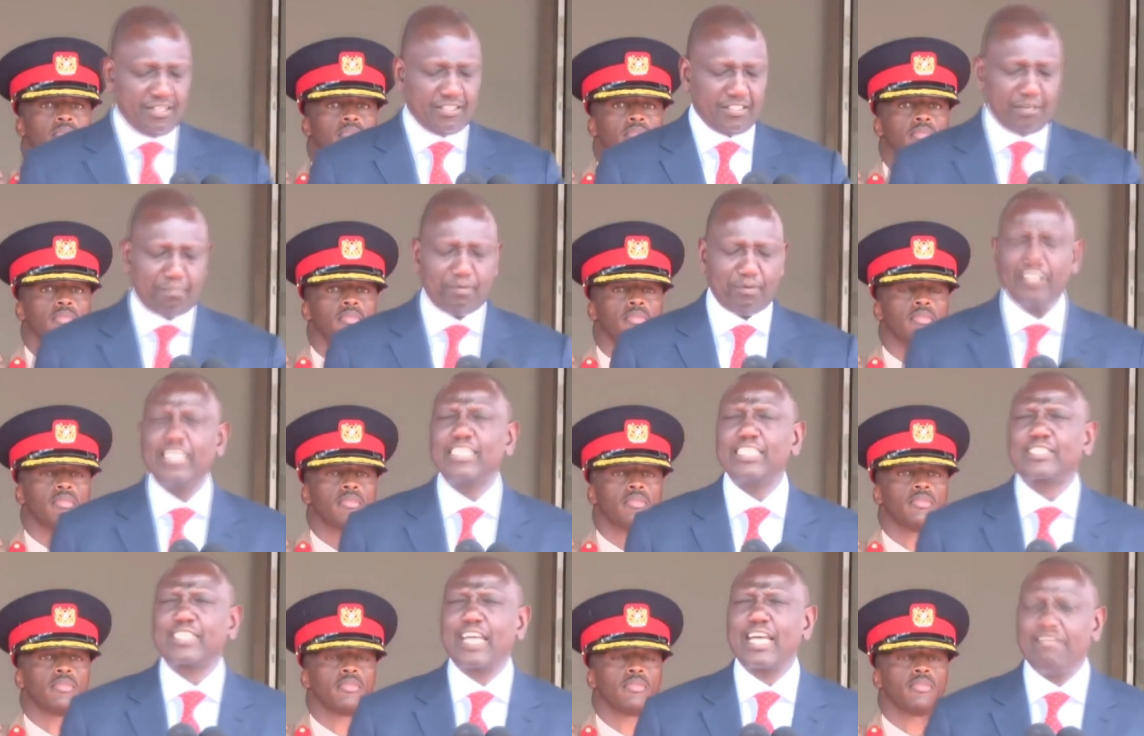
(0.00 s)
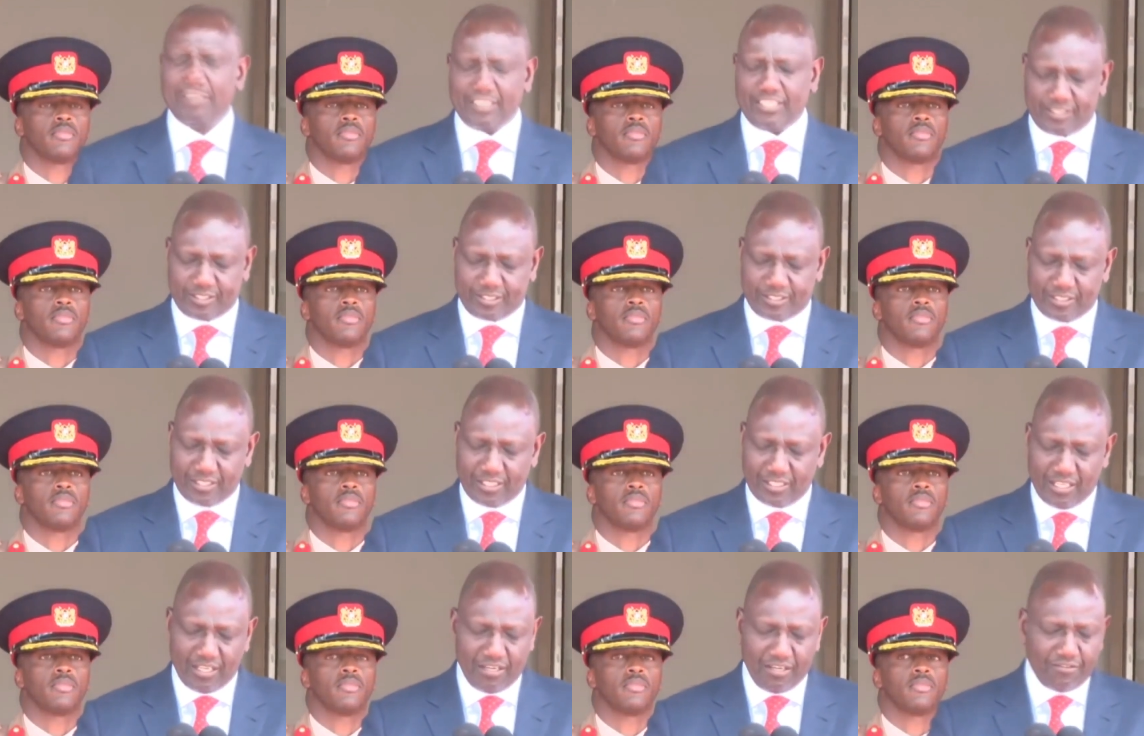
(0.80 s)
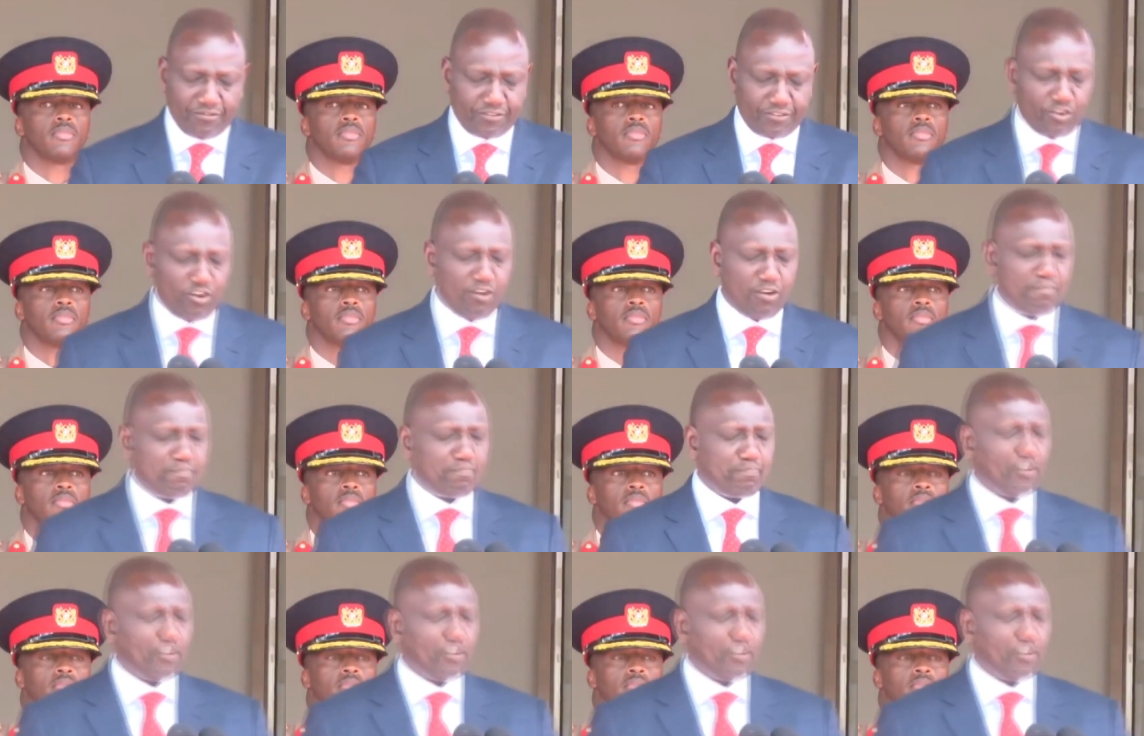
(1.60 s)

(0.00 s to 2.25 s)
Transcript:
Speaker 1: the police service from